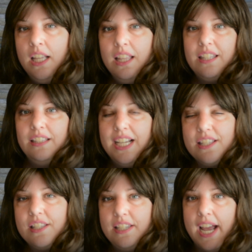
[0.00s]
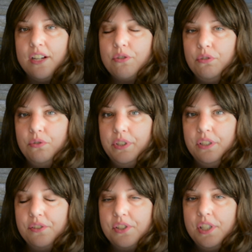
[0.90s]
the less natural
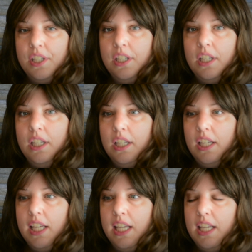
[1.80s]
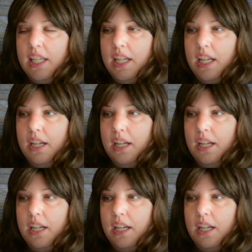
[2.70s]
oils it